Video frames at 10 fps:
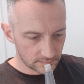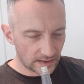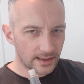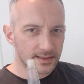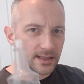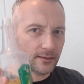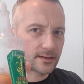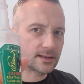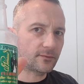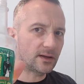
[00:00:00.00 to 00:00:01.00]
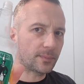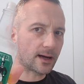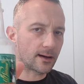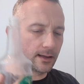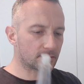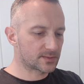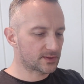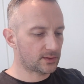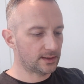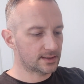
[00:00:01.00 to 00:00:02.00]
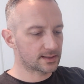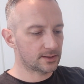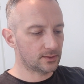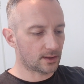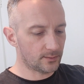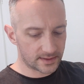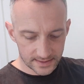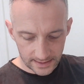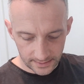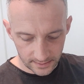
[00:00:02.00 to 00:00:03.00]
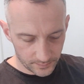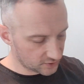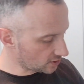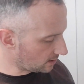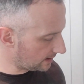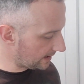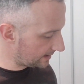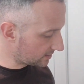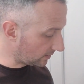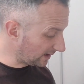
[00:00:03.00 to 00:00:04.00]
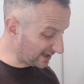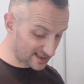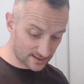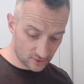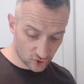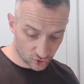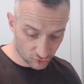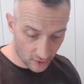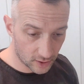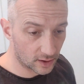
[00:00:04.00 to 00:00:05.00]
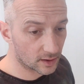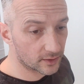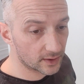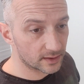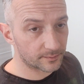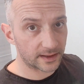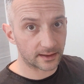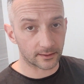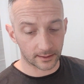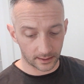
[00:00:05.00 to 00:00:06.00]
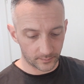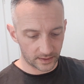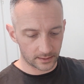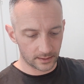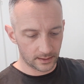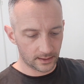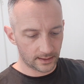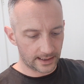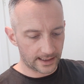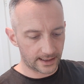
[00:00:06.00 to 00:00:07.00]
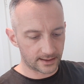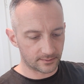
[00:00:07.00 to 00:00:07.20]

Yeah, there's definitely parallels between the two. I would say that the Pashana hair tonic is stronger than the Pinot Clubman and